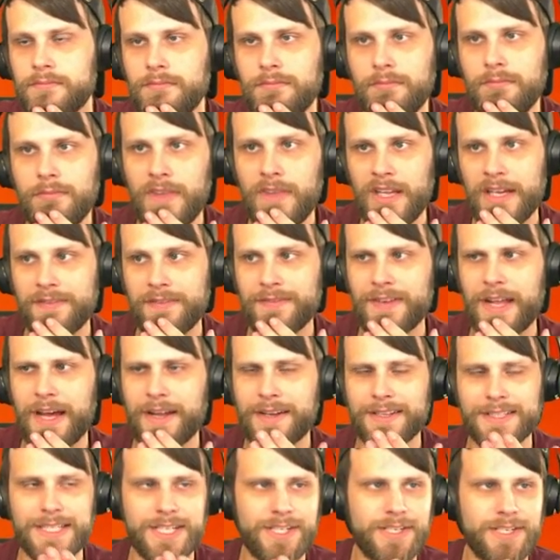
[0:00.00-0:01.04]
If not,
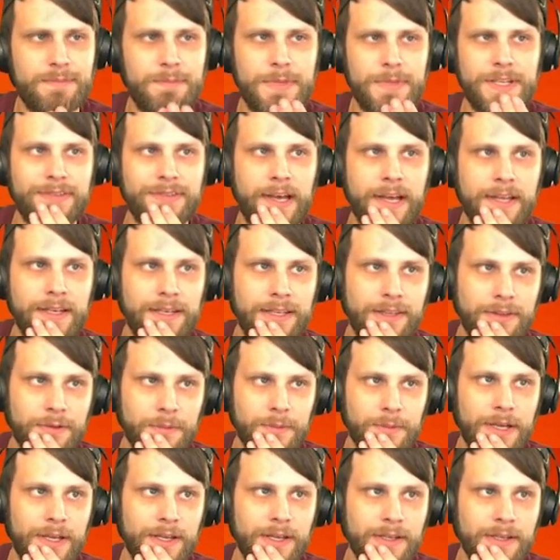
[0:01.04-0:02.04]
it should be fine either way.